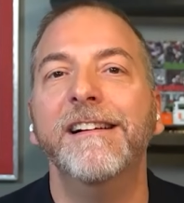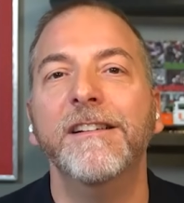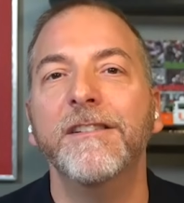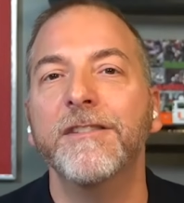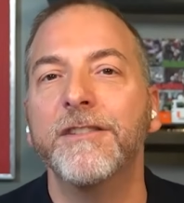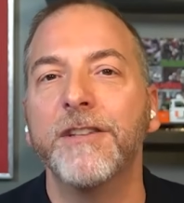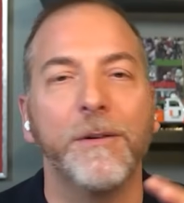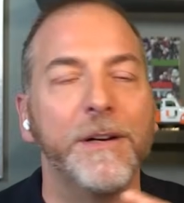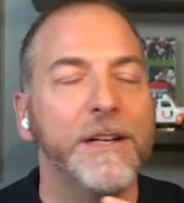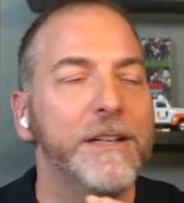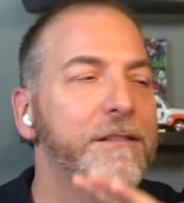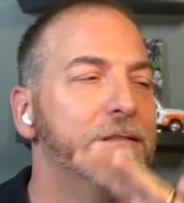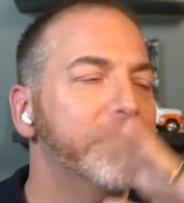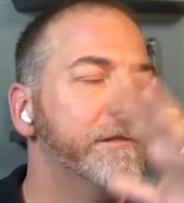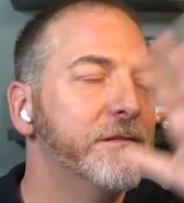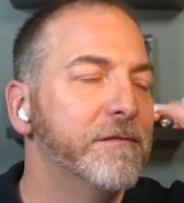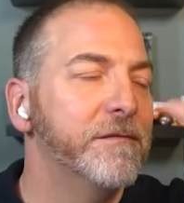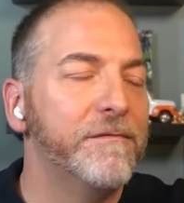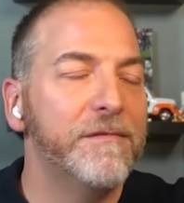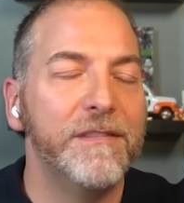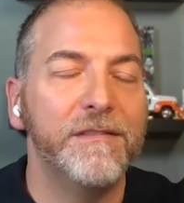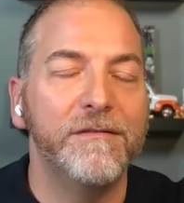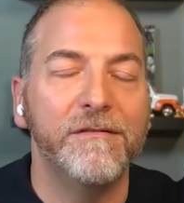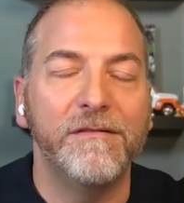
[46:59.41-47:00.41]
So
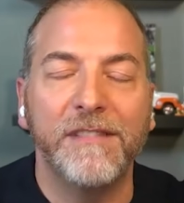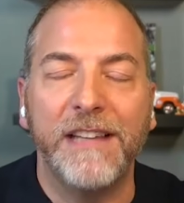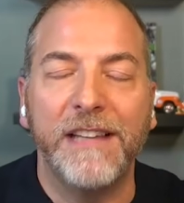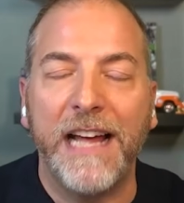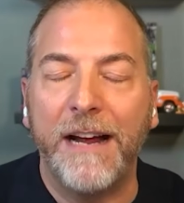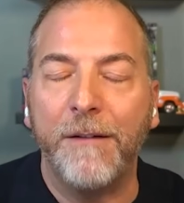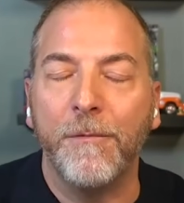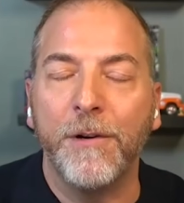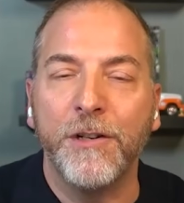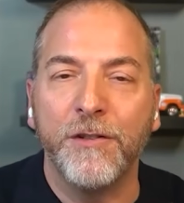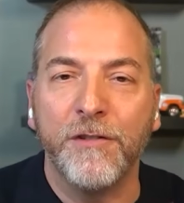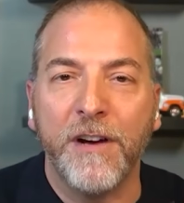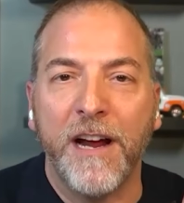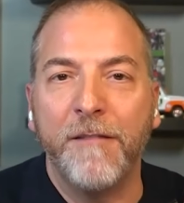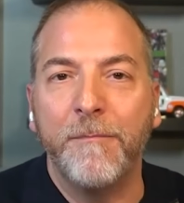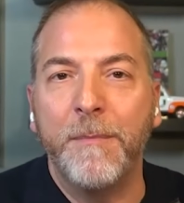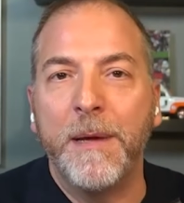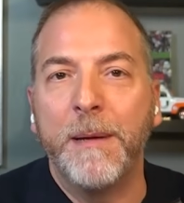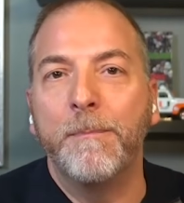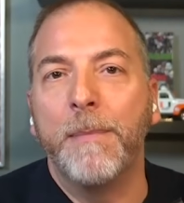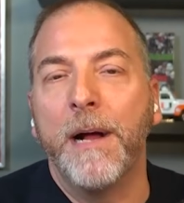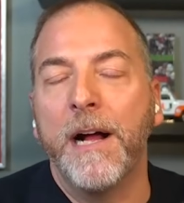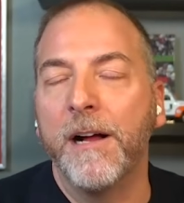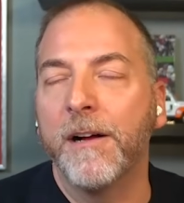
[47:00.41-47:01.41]
that would drive
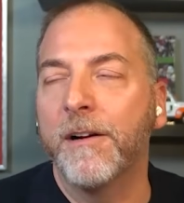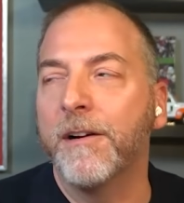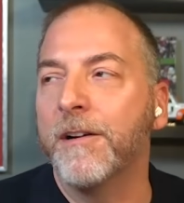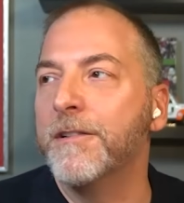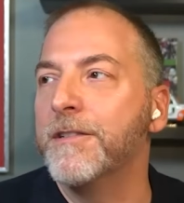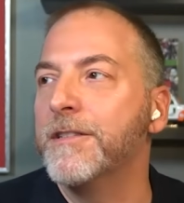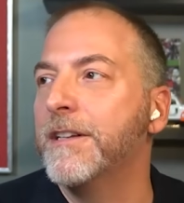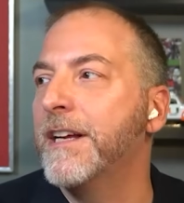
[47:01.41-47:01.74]
me bonkers.